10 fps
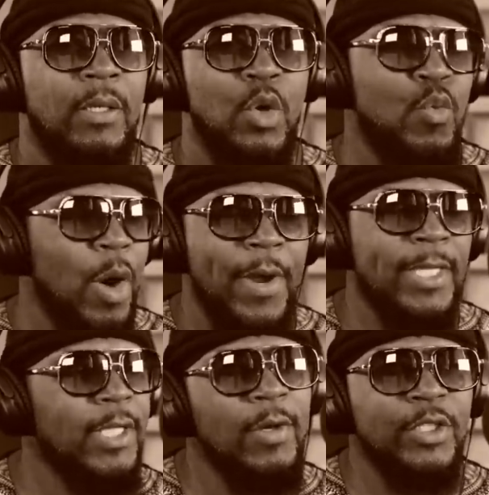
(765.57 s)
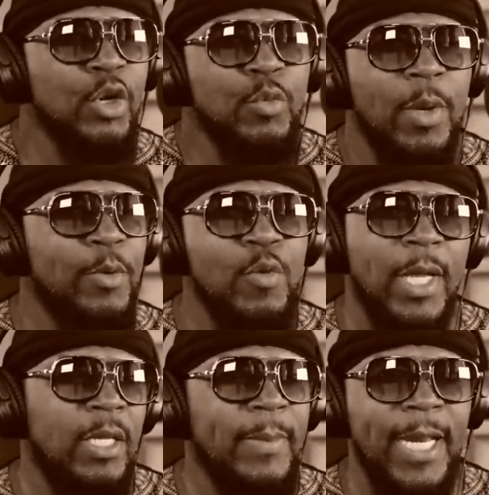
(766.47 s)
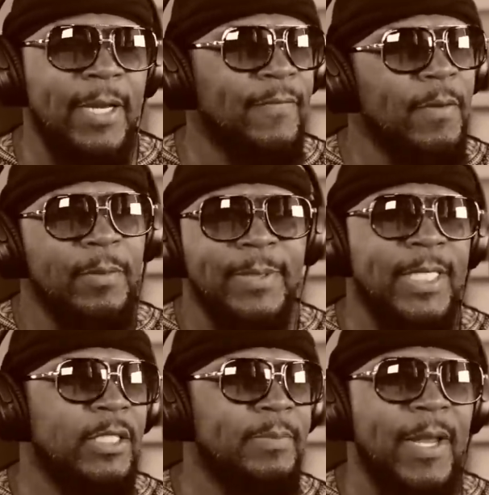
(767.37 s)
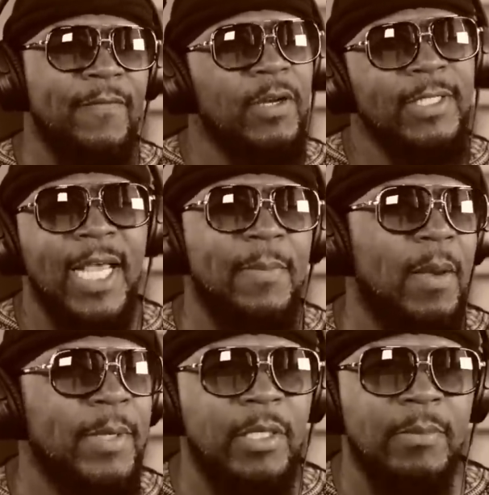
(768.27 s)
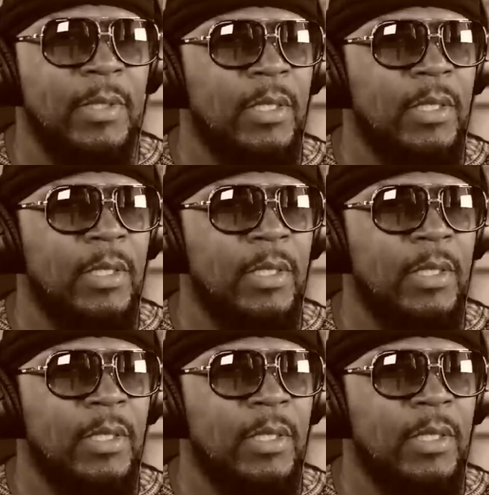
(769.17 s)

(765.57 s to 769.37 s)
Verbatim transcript: Whereas there are certain women who are eliminated from the position, man, from the time I meet them.